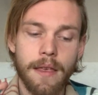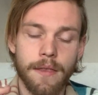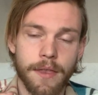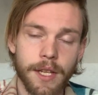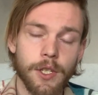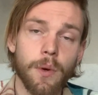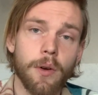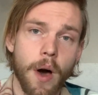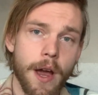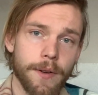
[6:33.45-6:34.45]
This
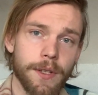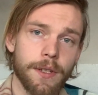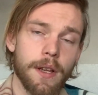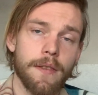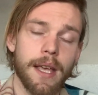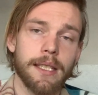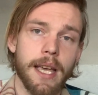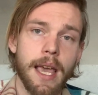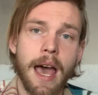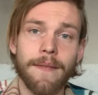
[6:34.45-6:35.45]
requires that
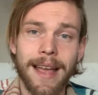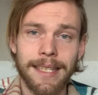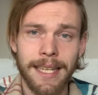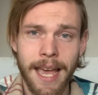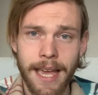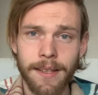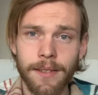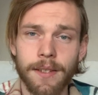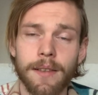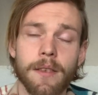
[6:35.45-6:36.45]
they have
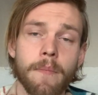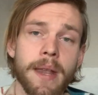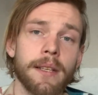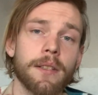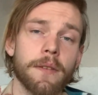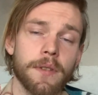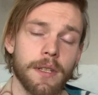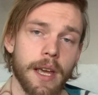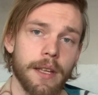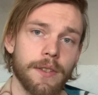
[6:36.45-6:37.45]
attained the meditative
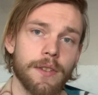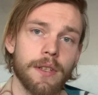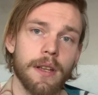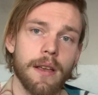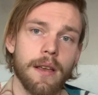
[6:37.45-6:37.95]
states